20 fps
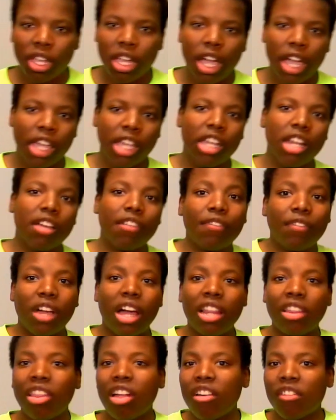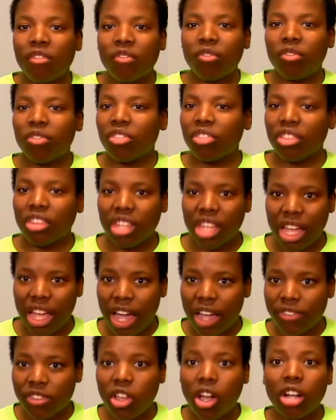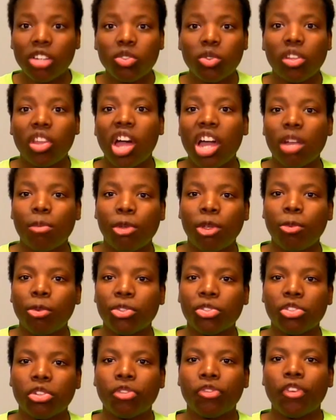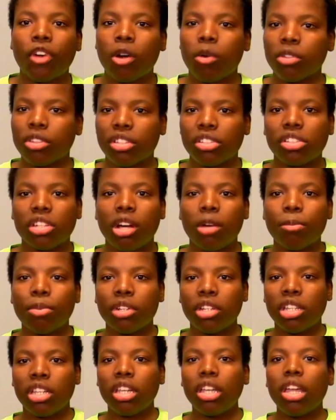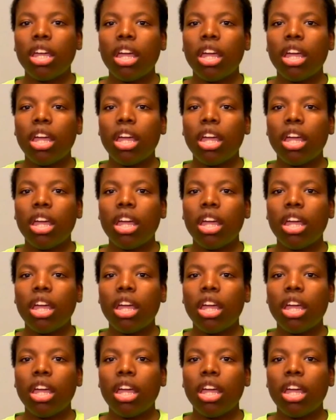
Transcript: And I love that I talked to a lot of people so far with this company.